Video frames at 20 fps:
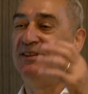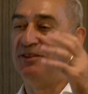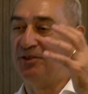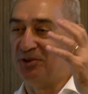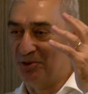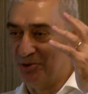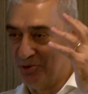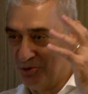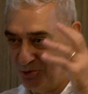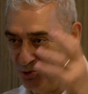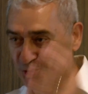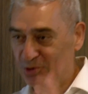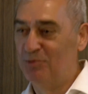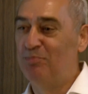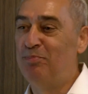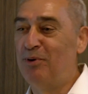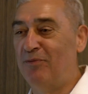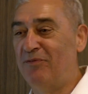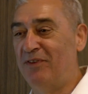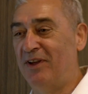and
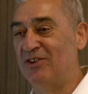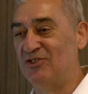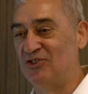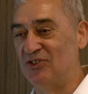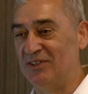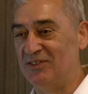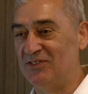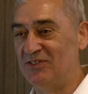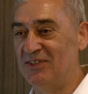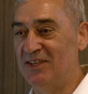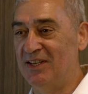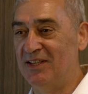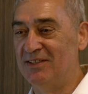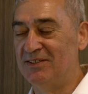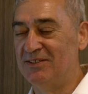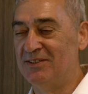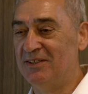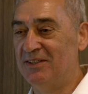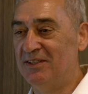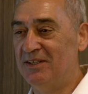good professions,
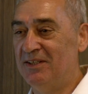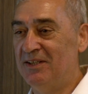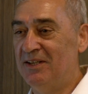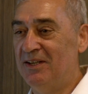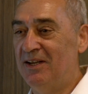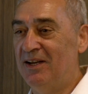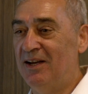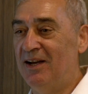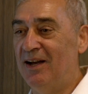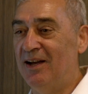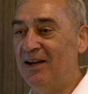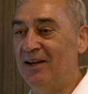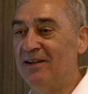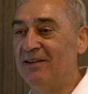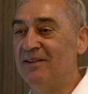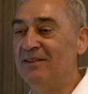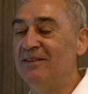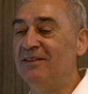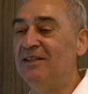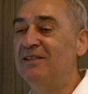yes?
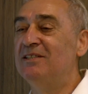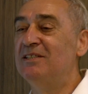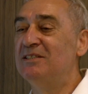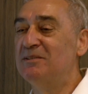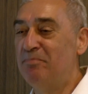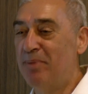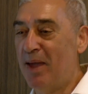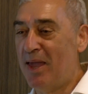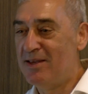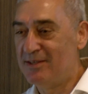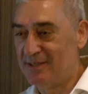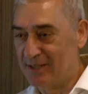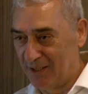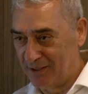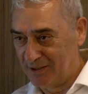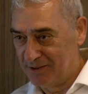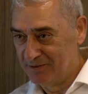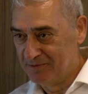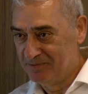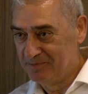This is
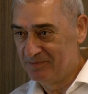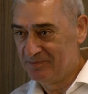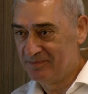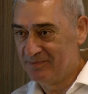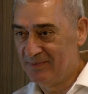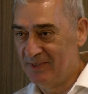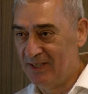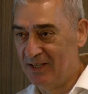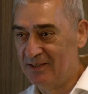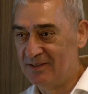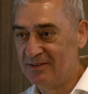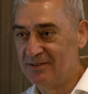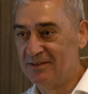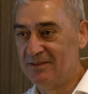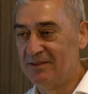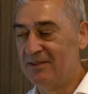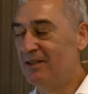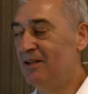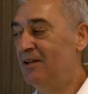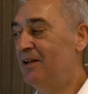basic,
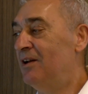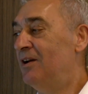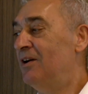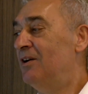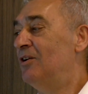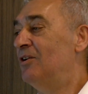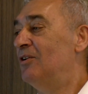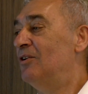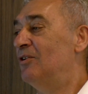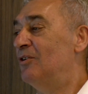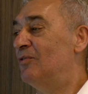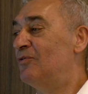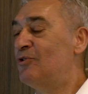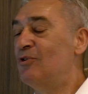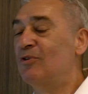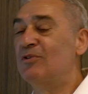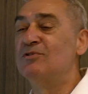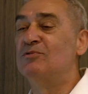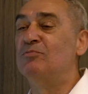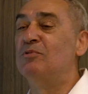yes?
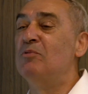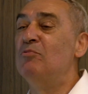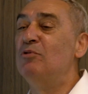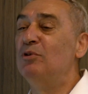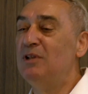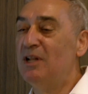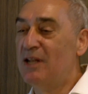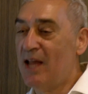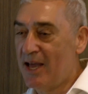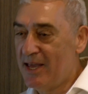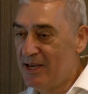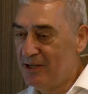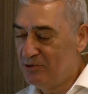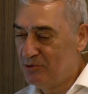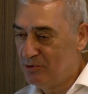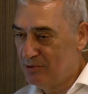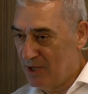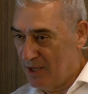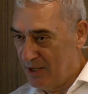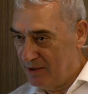Of course, we would
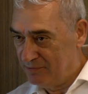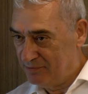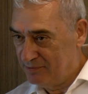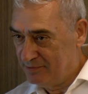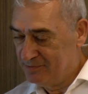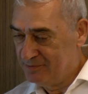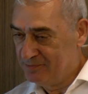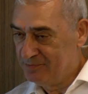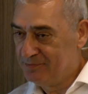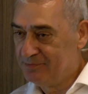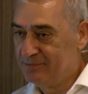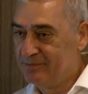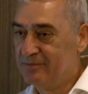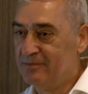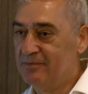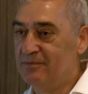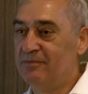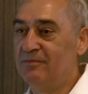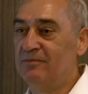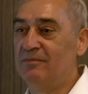like to have
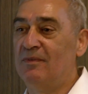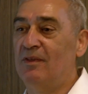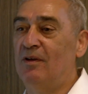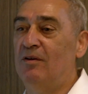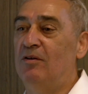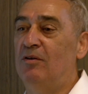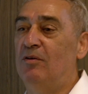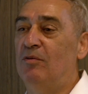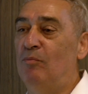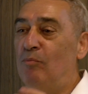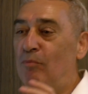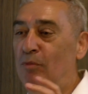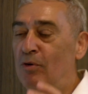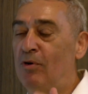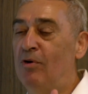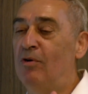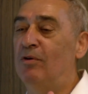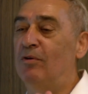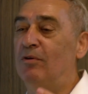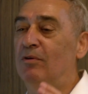
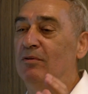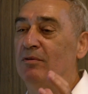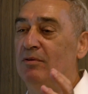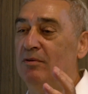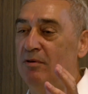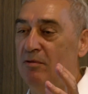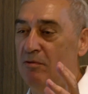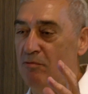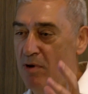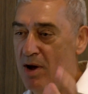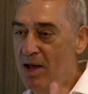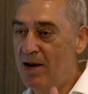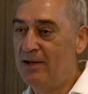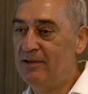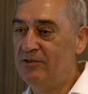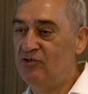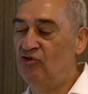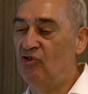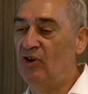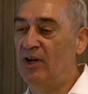more
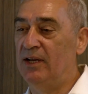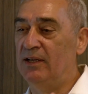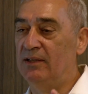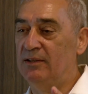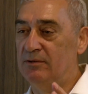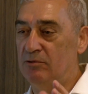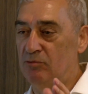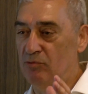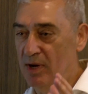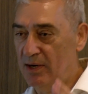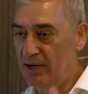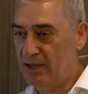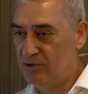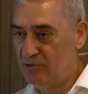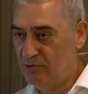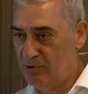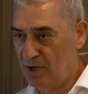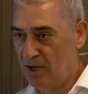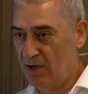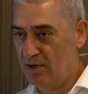well-trained,
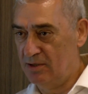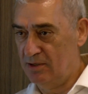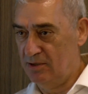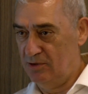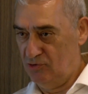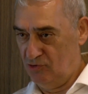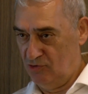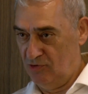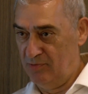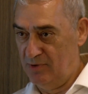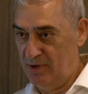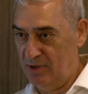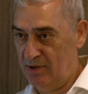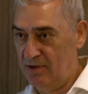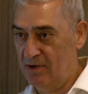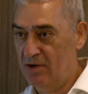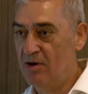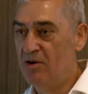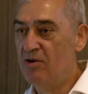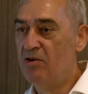well-educated
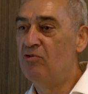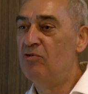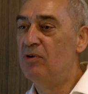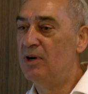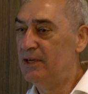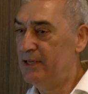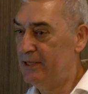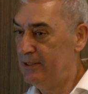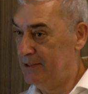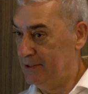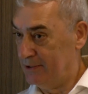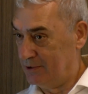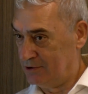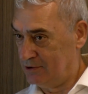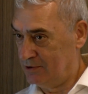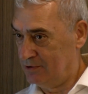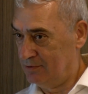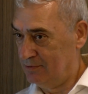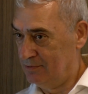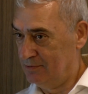Roma who are
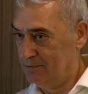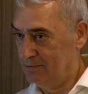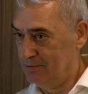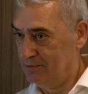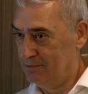leaders,